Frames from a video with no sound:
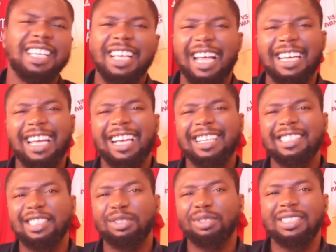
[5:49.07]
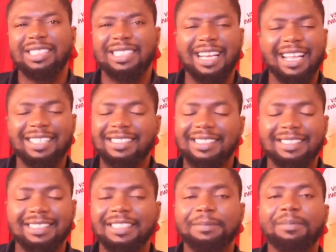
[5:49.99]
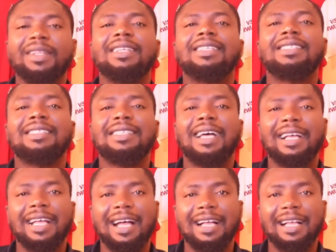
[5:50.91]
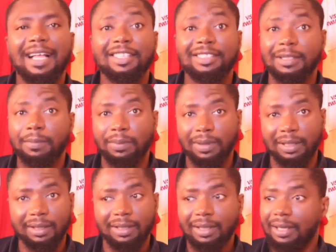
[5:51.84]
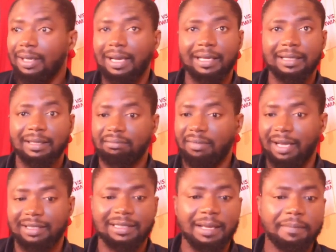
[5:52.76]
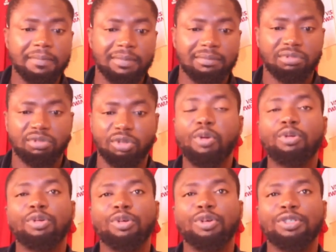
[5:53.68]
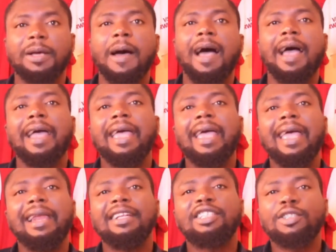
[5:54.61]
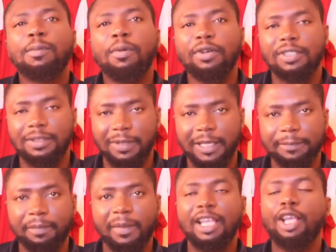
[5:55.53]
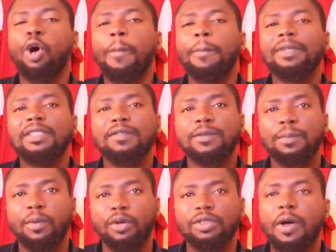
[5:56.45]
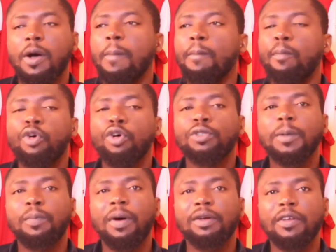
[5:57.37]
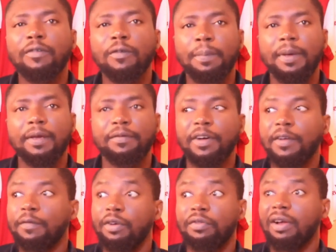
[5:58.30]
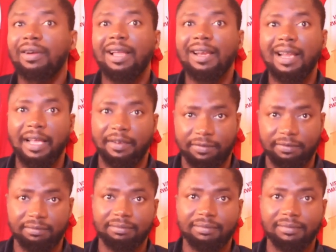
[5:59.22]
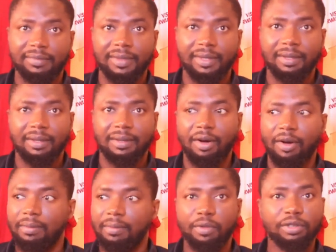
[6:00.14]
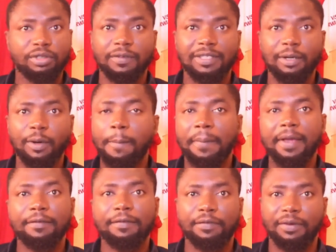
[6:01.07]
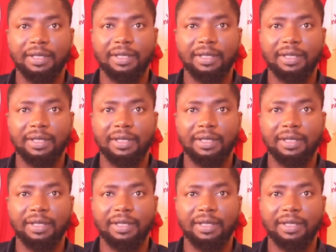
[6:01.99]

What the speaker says: an Achilles injury since last season. Saka can still play. Like Arteta told us, elite sportsmen in competitive sport, most people are not even paying free. Even in regular life, most of us are not paying free.